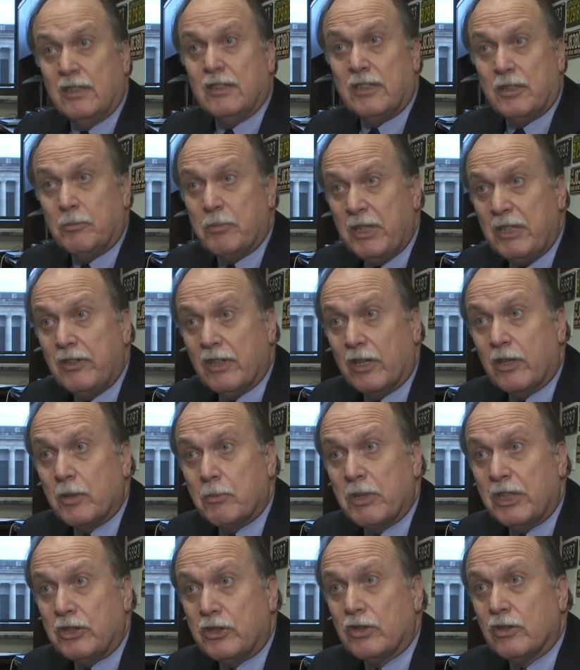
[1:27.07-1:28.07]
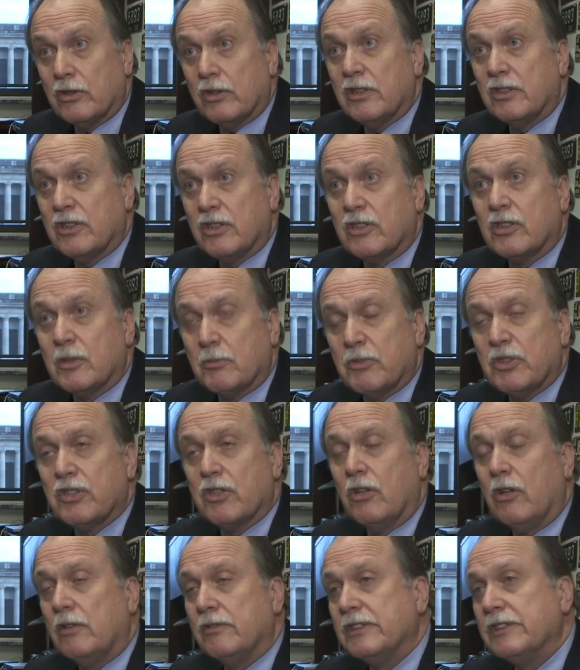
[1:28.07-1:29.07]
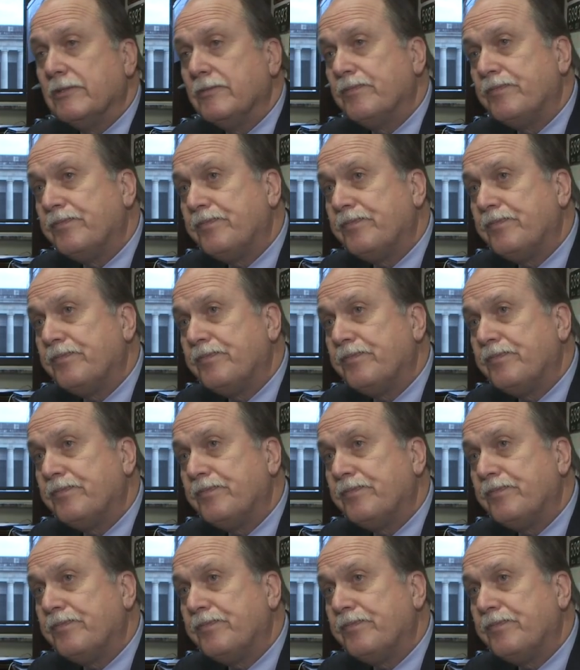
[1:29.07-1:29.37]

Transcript: to be there to make sure the system is solvent.